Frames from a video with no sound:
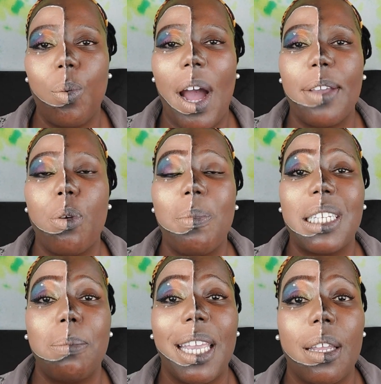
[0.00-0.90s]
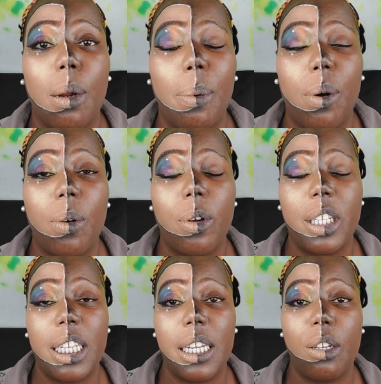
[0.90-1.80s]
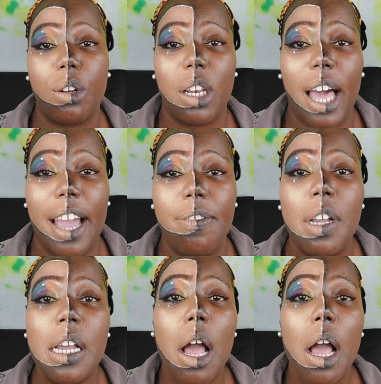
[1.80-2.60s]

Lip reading: why you must make it a priority in your life.